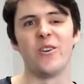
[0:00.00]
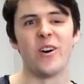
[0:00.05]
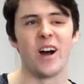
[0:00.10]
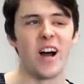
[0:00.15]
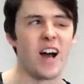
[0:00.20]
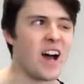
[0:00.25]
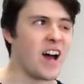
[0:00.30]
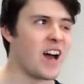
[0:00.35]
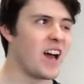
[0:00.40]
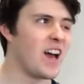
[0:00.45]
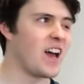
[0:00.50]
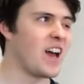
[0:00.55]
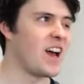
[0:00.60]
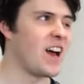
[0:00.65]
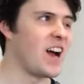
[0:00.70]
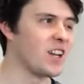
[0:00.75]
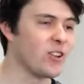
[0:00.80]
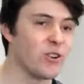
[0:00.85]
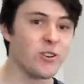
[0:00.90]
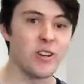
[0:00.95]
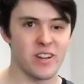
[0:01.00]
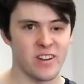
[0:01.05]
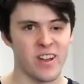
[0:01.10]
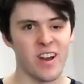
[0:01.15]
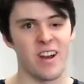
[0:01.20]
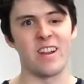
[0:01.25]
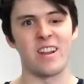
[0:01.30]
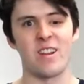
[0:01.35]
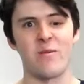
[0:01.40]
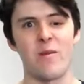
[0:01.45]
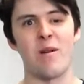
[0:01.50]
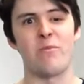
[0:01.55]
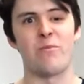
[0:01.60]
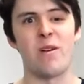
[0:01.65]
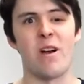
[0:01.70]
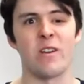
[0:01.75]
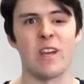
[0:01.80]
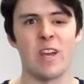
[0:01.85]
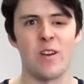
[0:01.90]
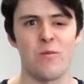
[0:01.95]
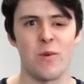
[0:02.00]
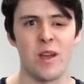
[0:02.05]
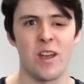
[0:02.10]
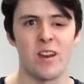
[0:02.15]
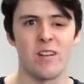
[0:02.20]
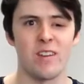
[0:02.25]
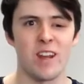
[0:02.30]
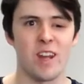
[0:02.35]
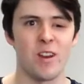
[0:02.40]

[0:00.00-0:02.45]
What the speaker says: I learned a ton at the Matt Brown campaign,